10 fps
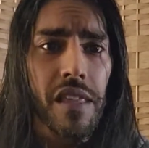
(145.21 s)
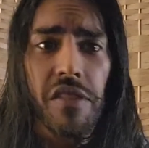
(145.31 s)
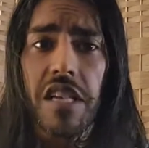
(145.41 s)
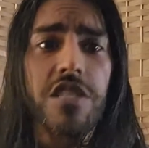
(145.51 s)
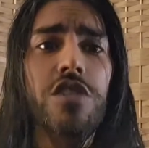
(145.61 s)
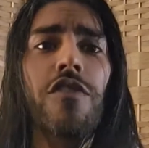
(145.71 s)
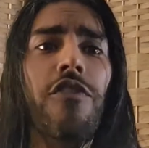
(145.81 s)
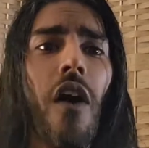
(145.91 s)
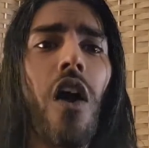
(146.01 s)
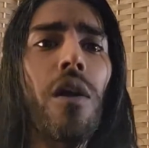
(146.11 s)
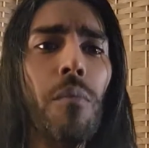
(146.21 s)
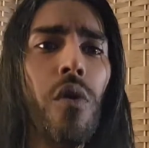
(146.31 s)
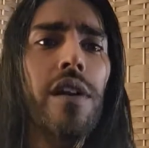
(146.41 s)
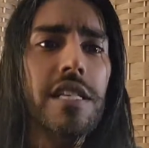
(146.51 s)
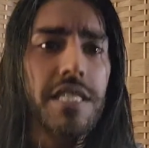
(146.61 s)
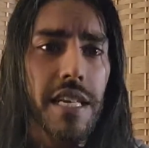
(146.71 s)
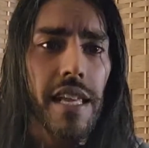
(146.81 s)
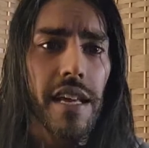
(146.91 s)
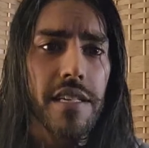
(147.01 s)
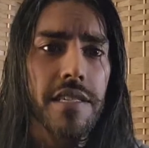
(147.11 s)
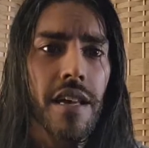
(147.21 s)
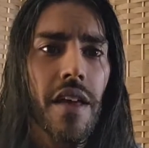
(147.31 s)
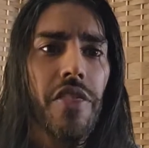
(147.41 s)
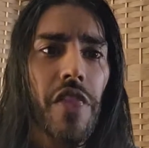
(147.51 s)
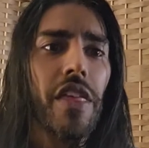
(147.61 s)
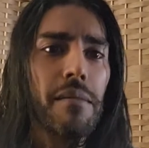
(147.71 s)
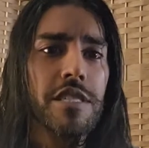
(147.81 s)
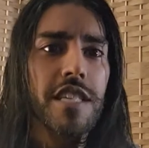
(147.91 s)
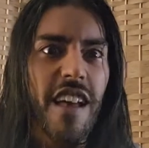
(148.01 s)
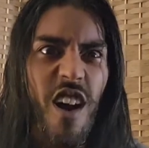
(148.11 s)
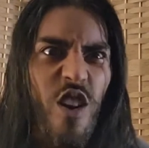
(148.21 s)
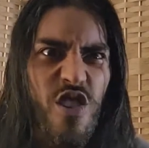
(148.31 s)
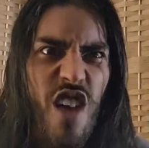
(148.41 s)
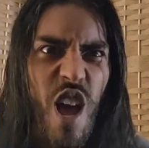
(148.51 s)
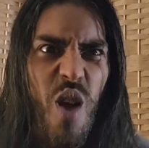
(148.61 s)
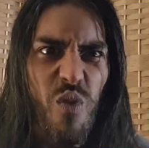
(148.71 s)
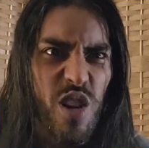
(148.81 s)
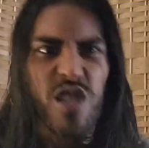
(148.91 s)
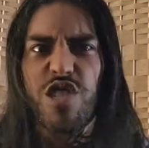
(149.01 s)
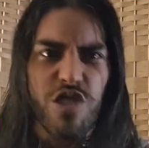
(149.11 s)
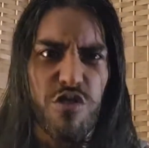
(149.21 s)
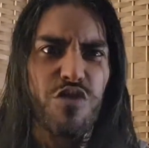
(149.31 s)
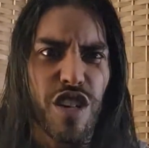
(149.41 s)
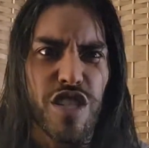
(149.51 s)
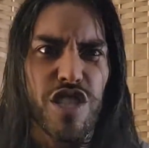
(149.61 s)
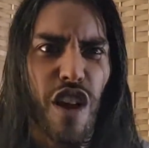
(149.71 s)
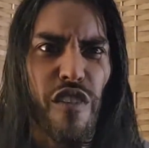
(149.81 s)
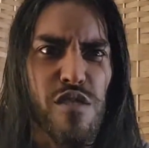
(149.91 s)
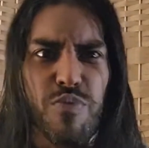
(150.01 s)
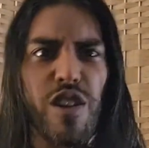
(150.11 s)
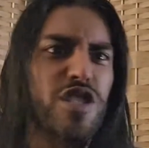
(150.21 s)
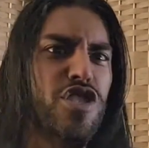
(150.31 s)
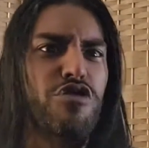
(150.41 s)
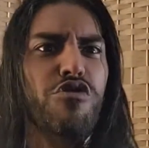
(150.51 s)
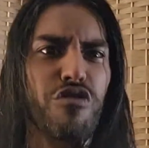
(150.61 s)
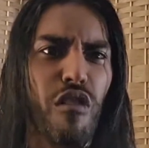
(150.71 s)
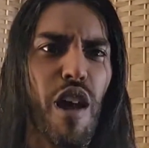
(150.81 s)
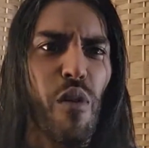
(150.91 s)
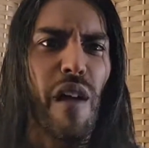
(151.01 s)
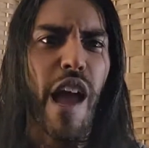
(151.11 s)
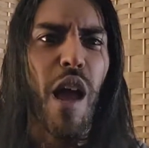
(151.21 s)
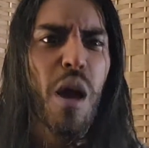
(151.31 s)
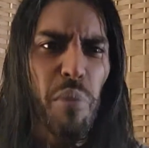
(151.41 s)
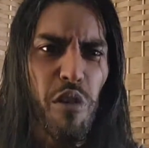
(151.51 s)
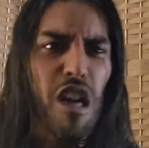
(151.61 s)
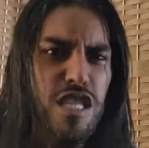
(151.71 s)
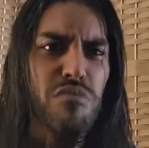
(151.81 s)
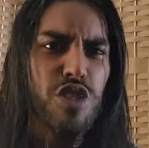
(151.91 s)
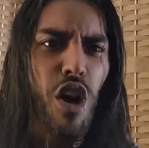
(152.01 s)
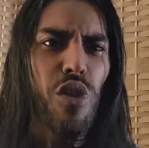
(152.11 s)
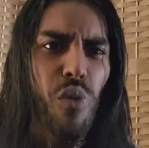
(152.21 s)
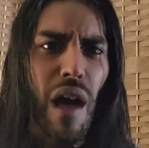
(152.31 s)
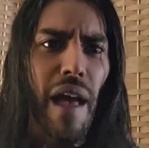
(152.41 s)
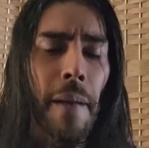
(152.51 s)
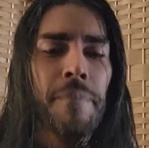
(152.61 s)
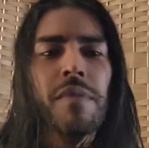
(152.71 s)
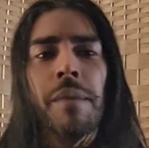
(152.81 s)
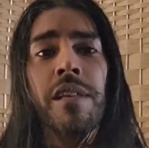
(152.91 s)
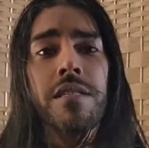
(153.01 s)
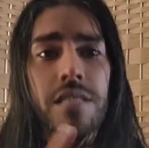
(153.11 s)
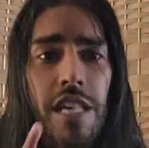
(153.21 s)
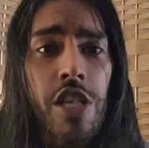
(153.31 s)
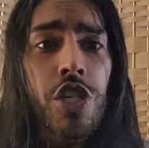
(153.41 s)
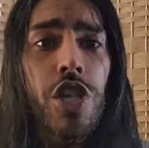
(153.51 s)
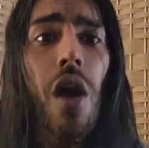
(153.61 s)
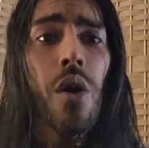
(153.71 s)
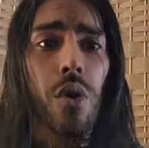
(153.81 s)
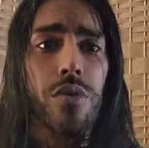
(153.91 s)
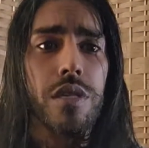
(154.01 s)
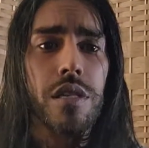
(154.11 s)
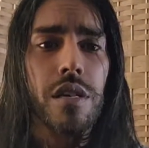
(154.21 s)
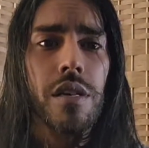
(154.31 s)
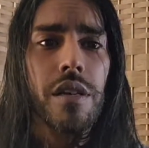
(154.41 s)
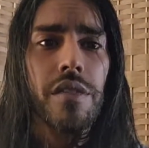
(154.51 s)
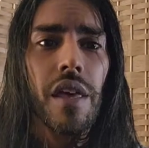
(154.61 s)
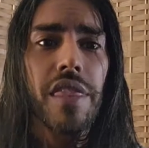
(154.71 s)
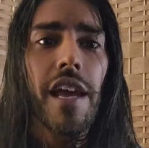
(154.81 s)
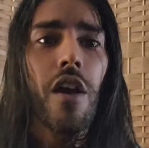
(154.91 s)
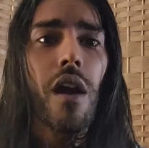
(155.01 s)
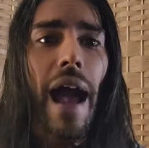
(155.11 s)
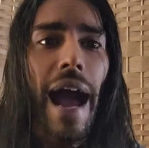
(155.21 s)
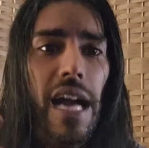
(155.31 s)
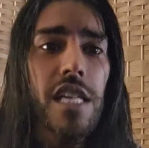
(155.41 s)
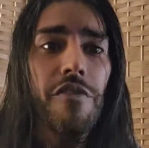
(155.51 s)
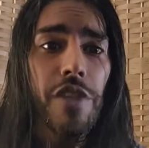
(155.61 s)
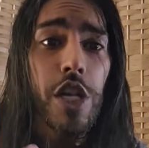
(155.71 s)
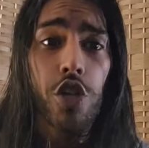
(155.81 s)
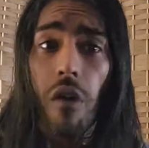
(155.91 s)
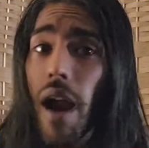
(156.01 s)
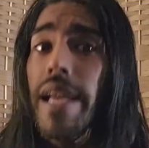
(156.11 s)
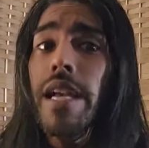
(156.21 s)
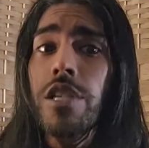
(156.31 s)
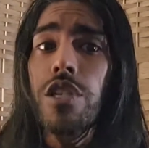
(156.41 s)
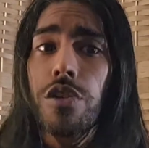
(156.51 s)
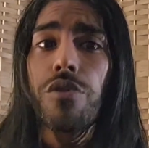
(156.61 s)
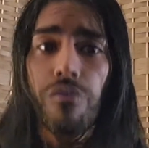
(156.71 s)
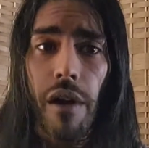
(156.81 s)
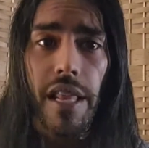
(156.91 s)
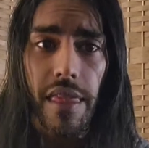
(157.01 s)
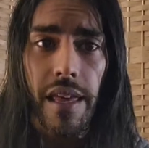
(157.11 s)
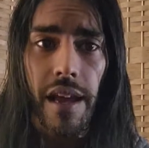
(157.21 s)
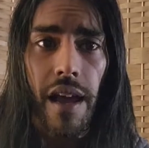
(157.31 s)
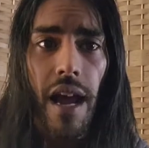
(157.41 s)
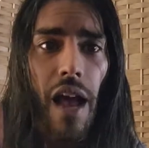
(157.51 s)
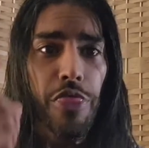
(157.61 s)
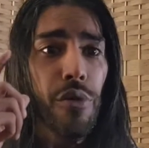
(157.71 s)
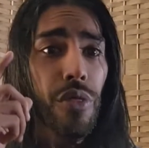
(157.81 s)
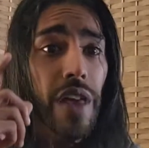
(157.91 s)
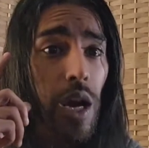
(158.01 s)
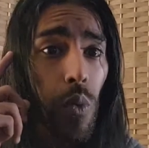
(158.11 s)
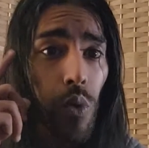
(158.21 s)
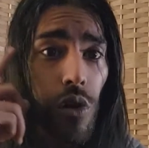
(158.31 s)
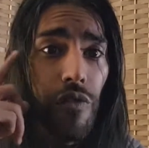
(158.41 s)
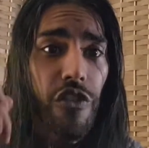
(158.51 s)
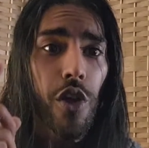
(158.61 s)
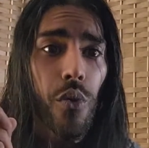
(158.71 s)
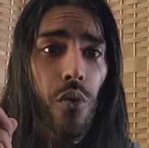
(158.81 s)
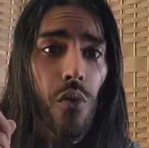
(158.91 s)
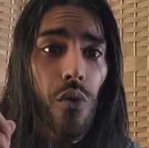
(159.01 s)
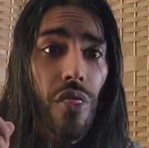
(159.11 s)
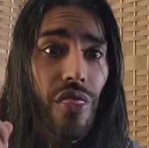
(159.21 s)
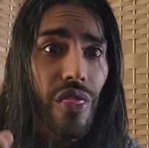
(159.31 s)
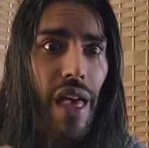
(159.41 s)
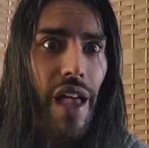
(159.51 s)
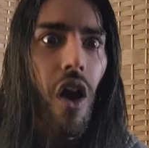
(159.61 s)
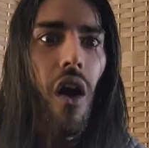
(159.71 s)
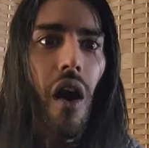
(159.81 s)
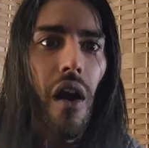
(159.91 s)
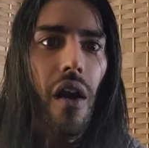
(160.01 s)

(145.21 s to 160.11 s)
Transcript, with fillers: This is far more insidious than them saying, oh yeah, we're gonna screw the conservatives, we're gonna screw the right wing, progressives all the way, because this shows that they are actively trying to do the right thing, and through their worldview, they are.